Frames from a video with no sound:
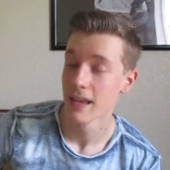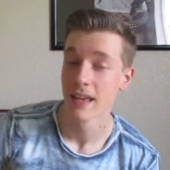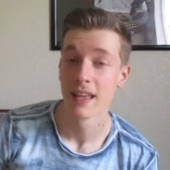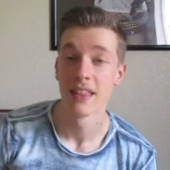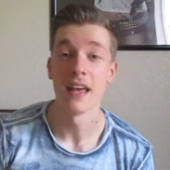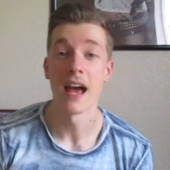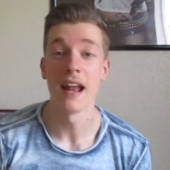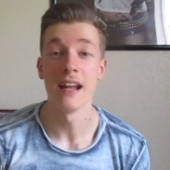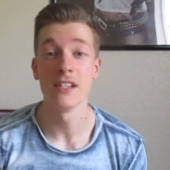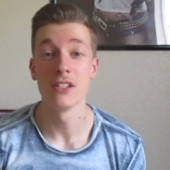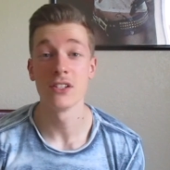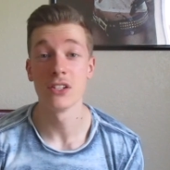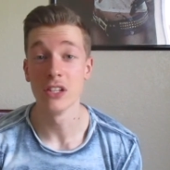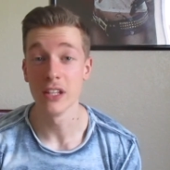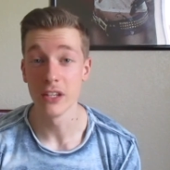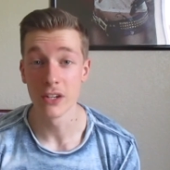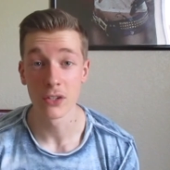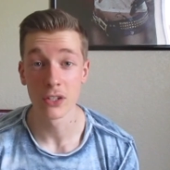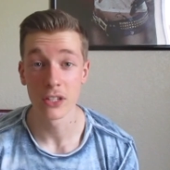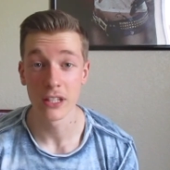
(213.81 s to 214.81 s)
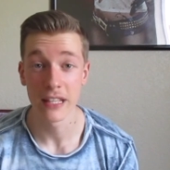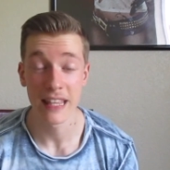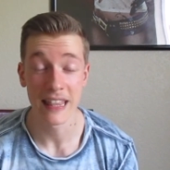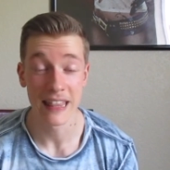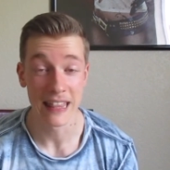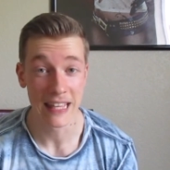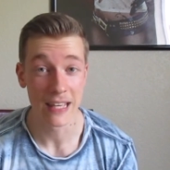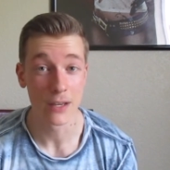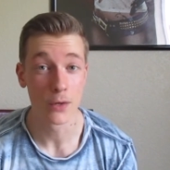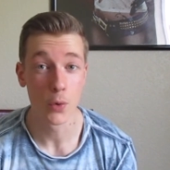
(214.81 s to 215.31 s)
That is literally
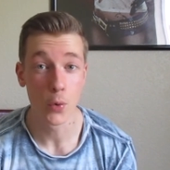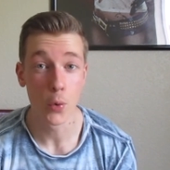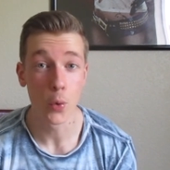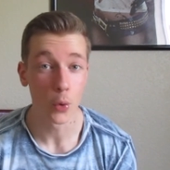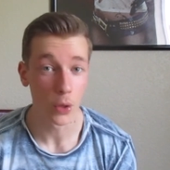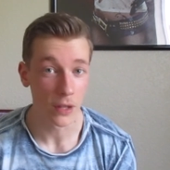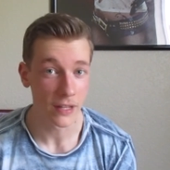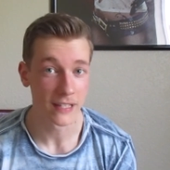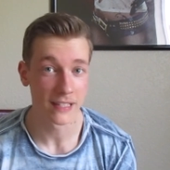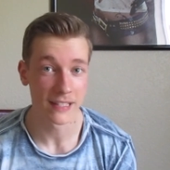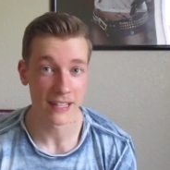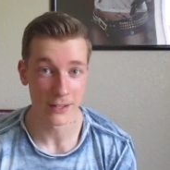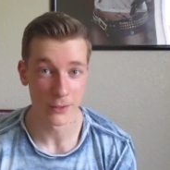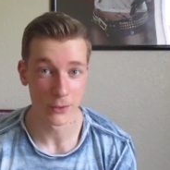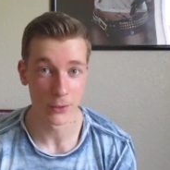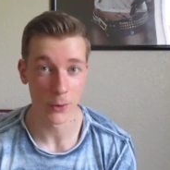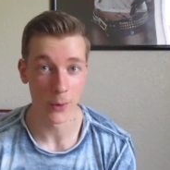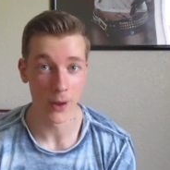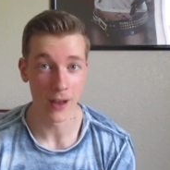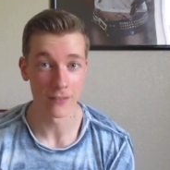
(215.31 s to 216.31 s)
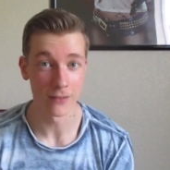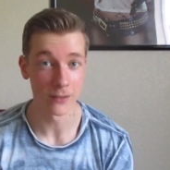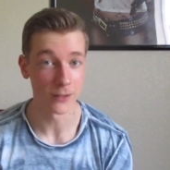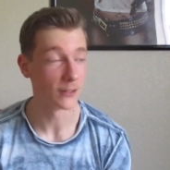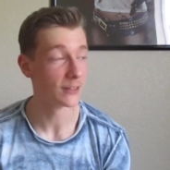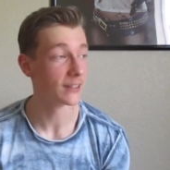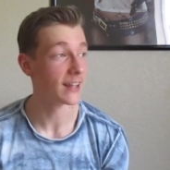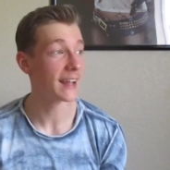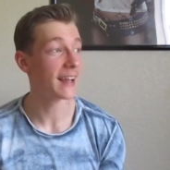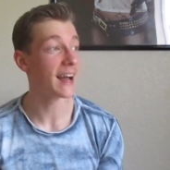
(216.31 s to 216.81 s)
the coolest intro
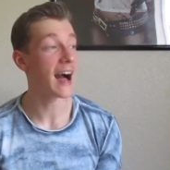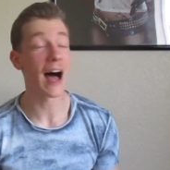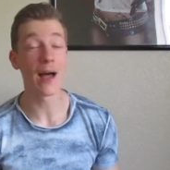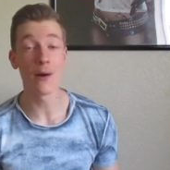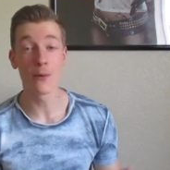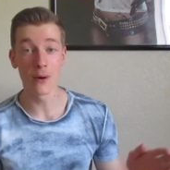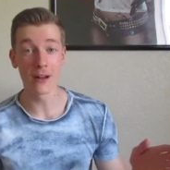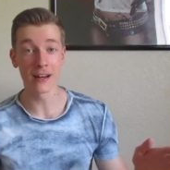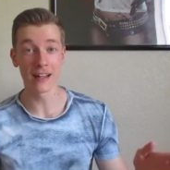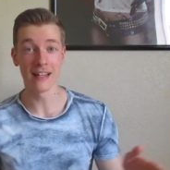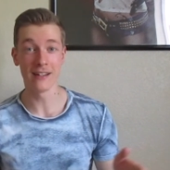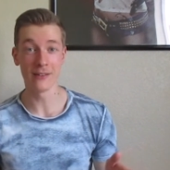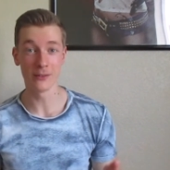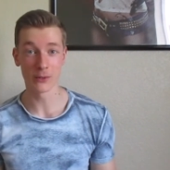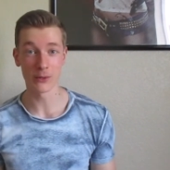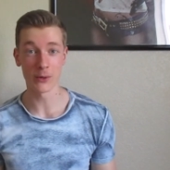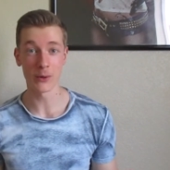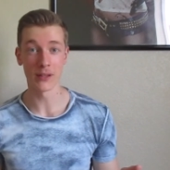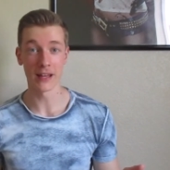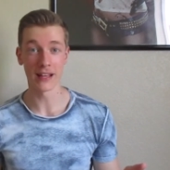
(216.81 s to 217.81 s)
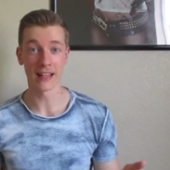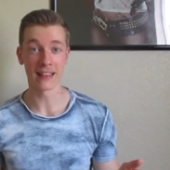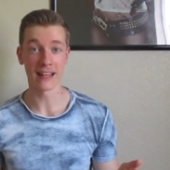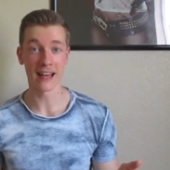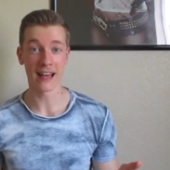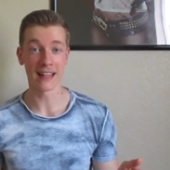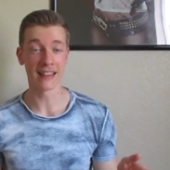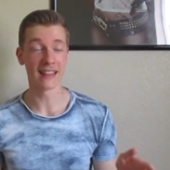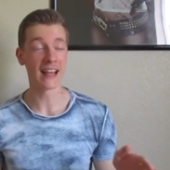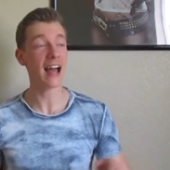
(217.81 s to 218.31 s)
ever. Like, I want an intro like
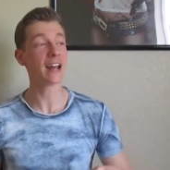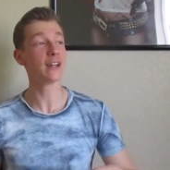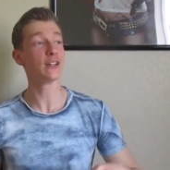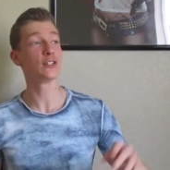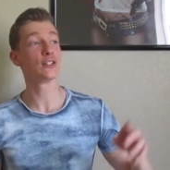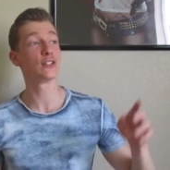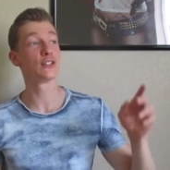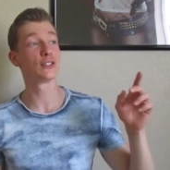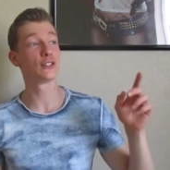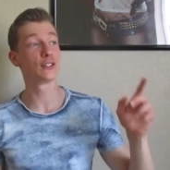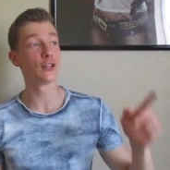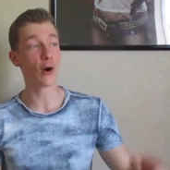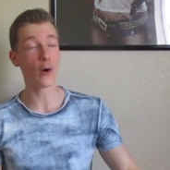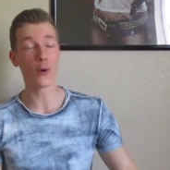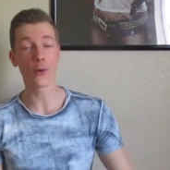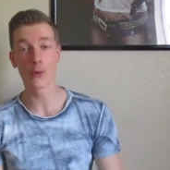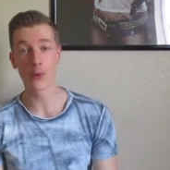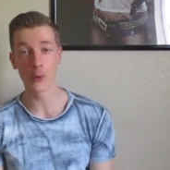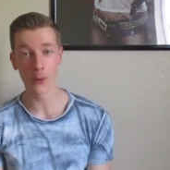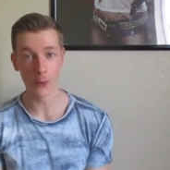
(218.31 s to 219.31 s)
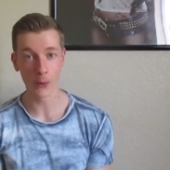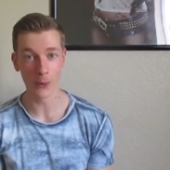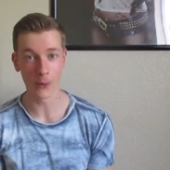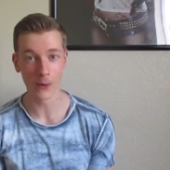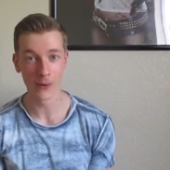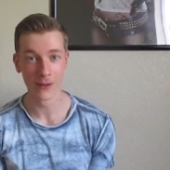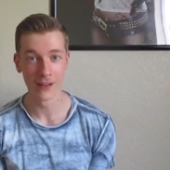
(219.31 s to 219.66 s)
that. That is so cool.